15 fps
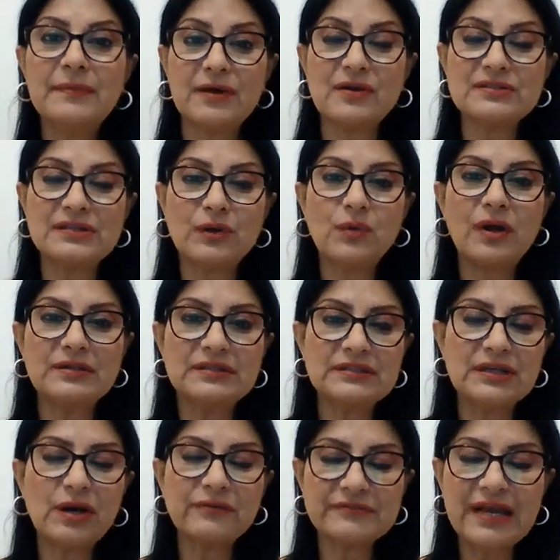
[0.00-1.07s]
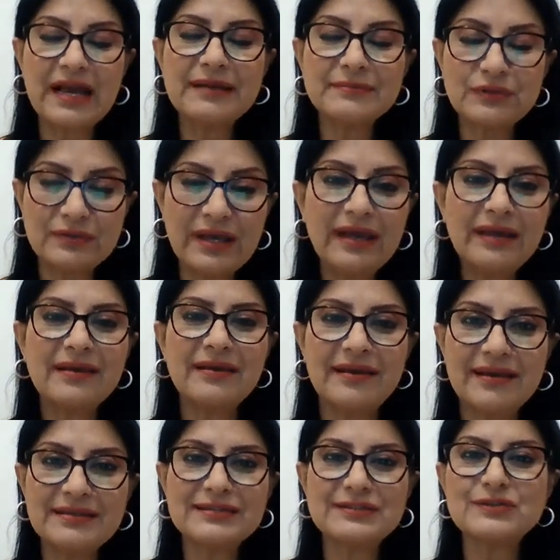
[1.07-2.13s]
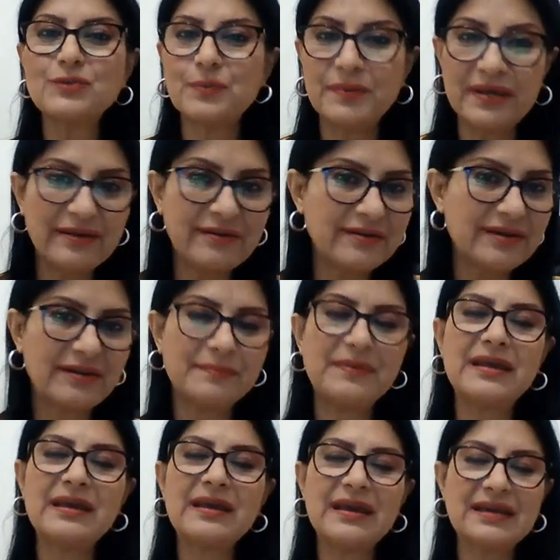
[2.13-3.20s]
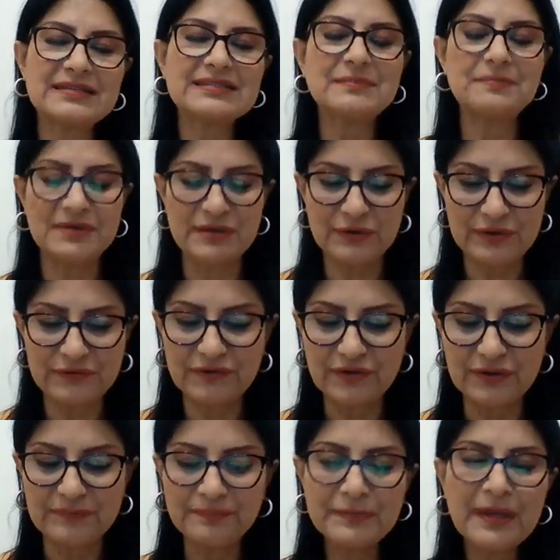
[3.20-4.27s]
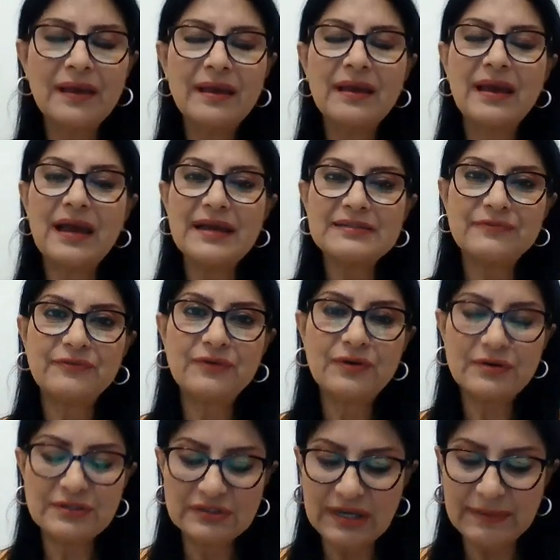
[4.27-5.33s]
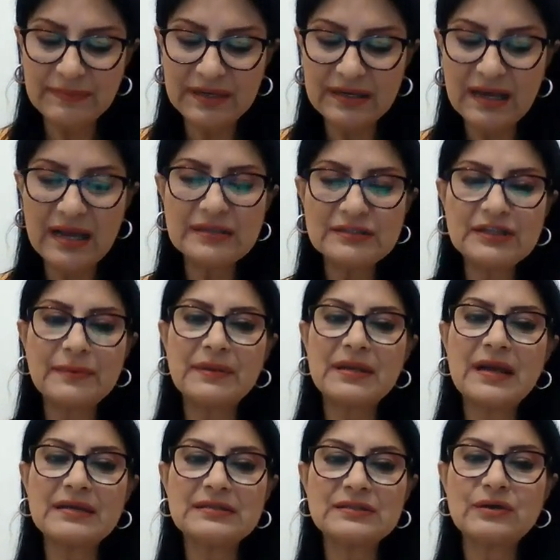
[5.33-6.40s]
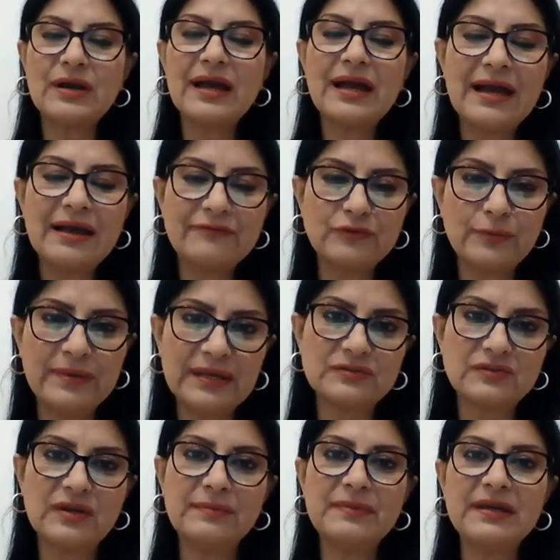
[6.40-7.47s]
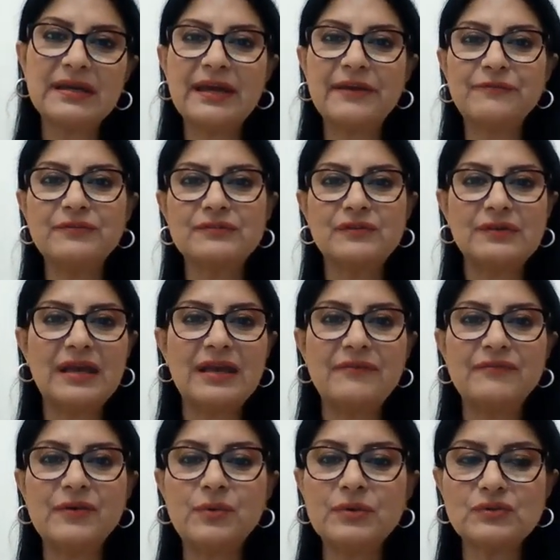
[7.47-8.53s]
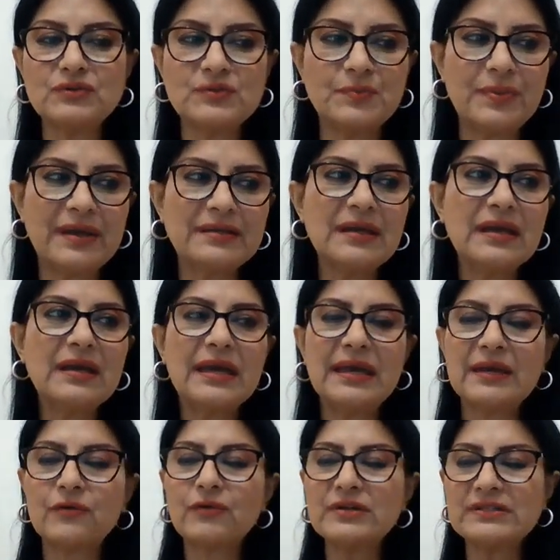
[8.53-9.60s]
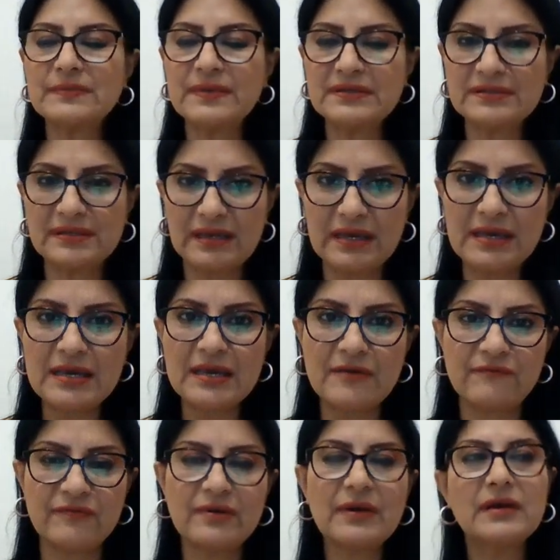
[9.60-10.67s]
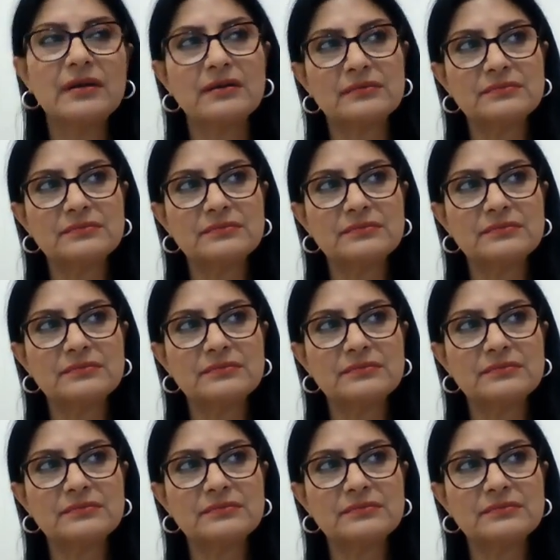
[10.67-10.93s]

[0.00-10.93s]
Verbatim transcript: because the quality of time today is superior, meaning it's beautiful. As for Gemini, Geminis, you have to be extremely careful today if you want to spend a Christmas Eve